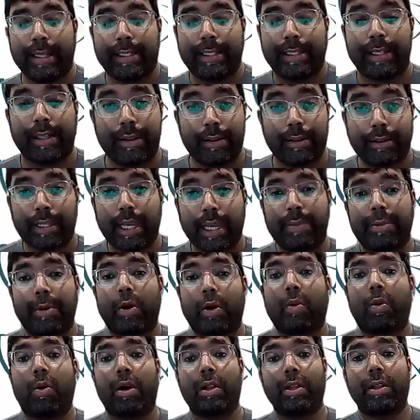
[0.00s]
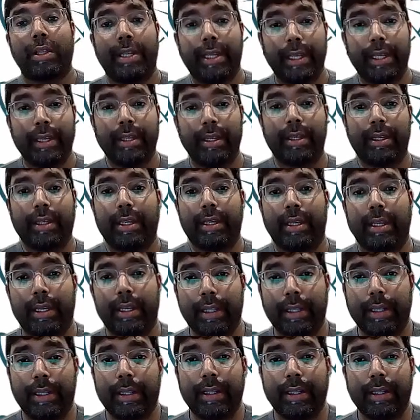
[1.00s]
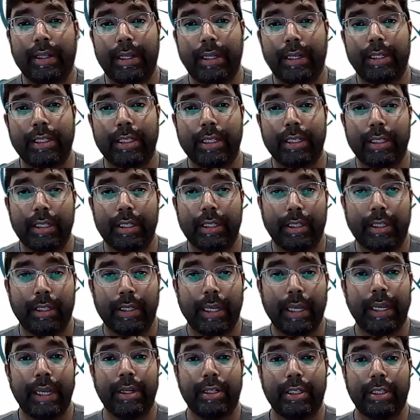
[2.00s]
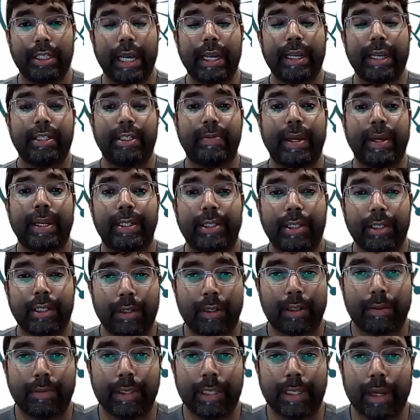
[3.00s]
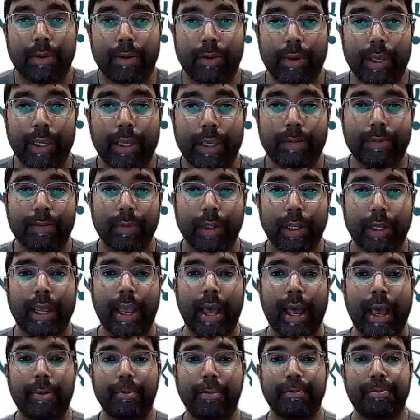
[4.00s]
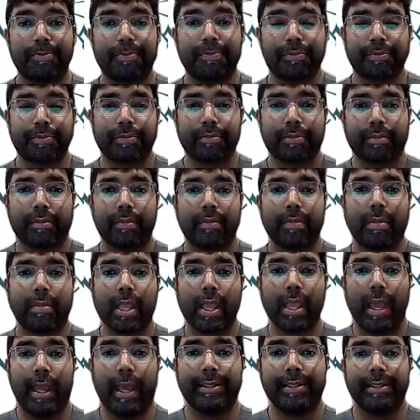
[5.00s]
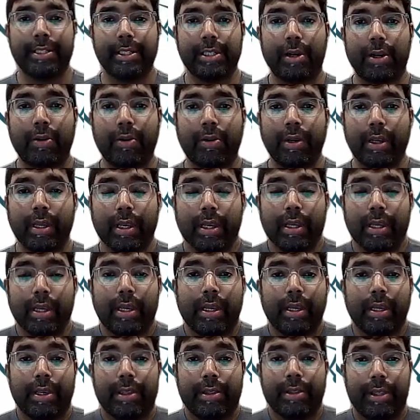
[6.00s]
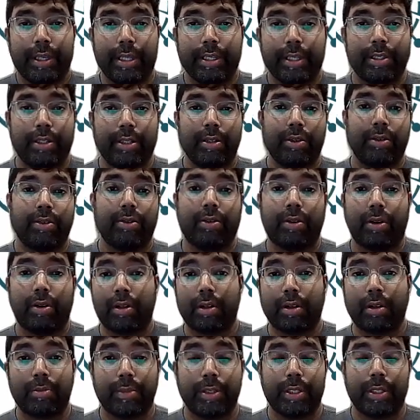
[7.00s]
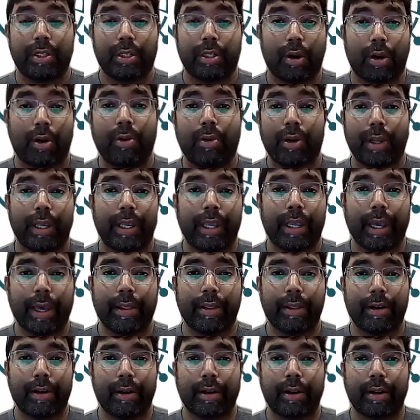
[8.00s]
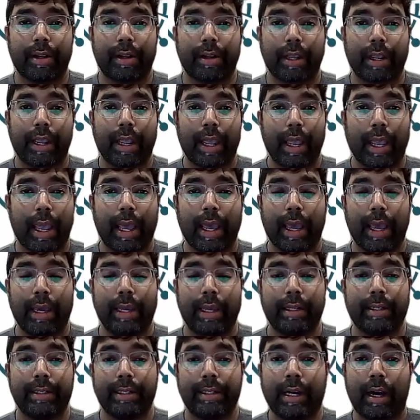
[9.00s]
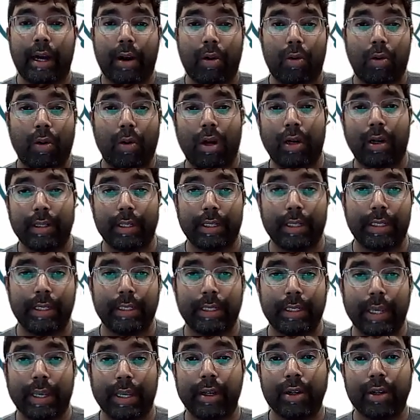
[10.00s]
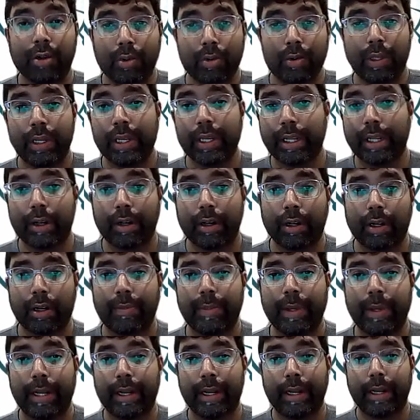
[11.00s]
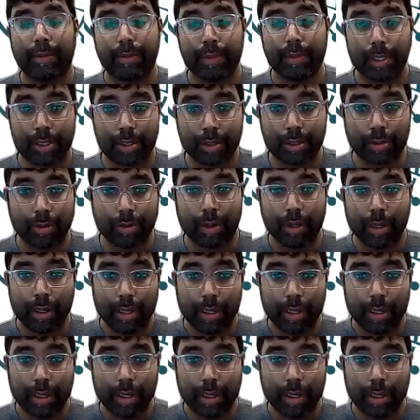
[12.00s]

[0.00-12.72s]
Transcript: another type of quality in Chinese medicine herbs that we look at. And so these two herbs go together, and Da Huang is a cooling herb, and it helps to